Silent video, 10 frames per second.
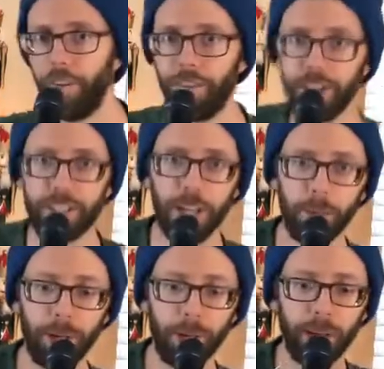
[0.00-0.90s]
first
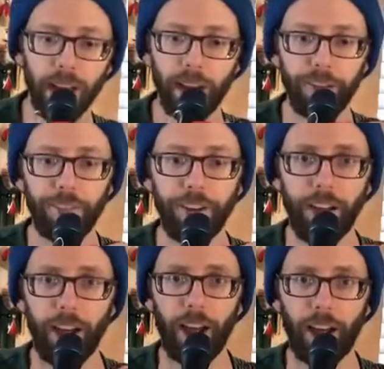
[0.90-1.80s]
up here we have
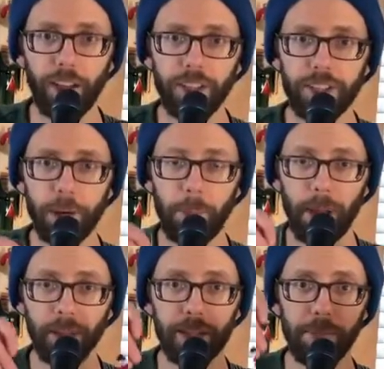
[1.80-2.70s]
these are
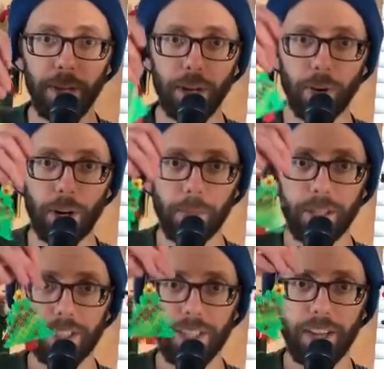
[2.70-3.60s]
melty bead
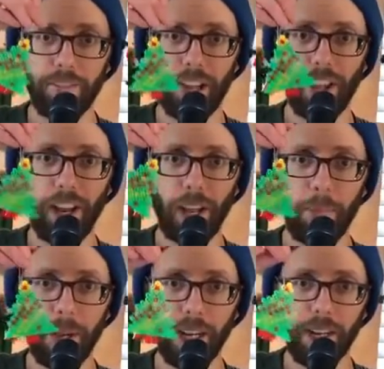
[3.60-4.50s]
ornaments that Val and I
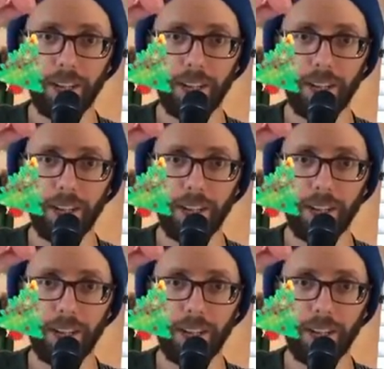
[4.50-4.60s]
made